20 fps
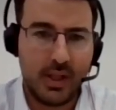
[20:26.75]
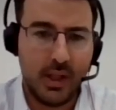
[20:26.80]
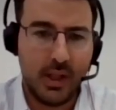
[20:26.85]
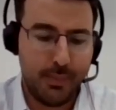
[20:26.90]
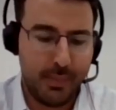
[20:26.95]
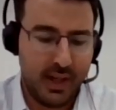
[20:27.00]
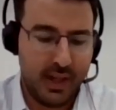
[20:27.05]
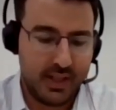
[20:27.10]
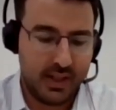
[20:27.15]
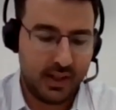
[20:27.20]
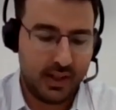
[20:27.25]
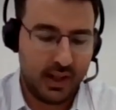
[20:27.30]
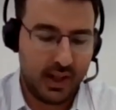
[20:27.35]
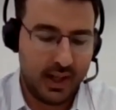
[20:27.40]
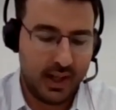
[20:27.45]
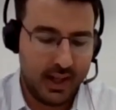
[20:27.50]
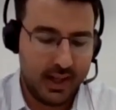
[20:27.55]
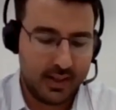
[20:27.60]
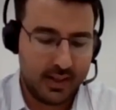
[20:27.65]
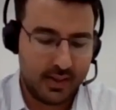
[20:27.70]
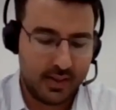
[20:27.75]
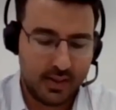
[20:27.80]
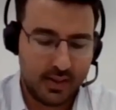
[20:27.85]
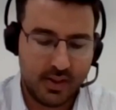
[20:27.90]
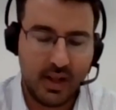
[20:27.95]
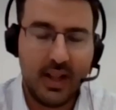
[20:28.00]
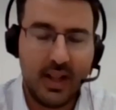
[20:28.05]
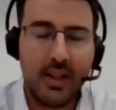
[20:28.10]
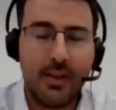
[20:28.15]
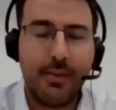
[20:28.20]
So basically it's
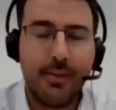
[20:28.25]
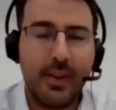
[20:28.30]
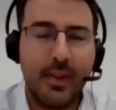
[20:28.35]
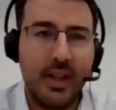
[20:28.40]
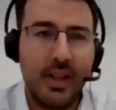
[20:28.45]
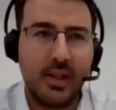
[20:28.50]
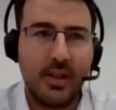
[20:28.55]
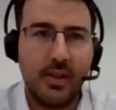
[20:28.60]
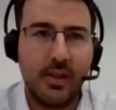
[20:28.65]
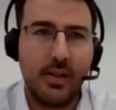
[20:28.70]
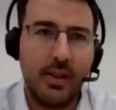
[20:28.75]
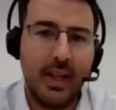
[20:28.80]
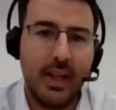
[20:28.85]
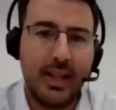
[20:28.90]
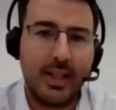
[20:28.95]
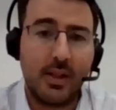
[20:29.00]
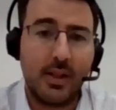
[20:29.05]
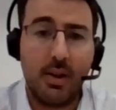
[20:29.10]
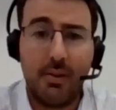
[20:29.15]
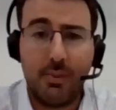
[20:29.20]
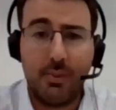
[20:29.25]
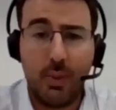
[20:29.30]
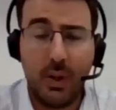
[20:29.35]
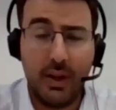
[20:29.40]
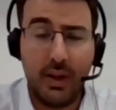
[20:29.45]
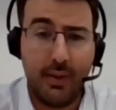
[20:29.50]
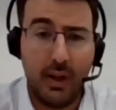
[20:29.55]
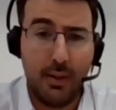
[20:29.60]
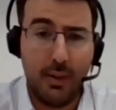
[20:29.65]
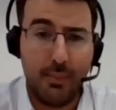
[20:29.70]
an interface that
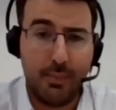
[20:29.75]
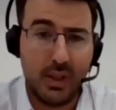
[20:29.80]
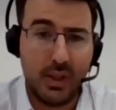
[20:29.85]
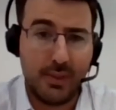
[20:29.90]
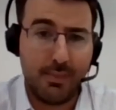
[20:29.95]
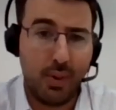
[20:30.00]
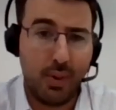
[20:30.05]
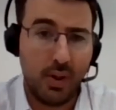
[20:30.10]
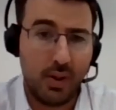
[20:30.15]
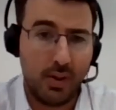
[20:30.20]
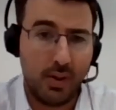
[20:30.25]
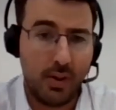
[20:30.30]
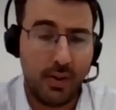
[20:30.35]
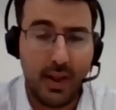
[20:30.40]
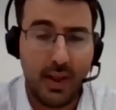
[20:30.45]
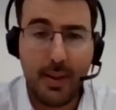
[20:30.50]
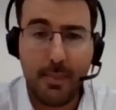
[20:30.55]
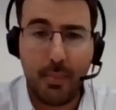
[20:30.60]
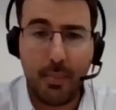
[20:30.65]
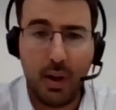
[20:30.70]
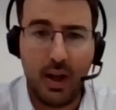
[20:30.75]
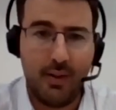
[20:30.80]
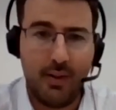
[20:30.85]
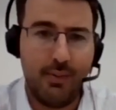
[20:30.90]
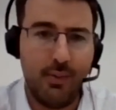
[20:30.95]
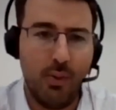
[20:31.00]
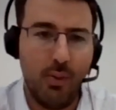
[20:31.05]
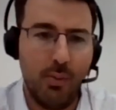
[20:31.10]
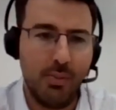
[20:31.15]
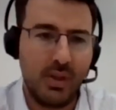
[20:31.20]
software developers put on their
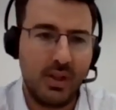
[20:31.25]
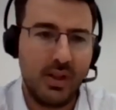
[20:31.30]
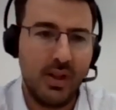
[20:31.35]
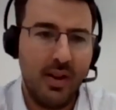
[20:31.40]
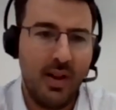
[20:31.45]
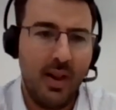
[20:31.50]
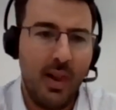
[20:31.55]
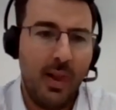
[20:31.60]
platforms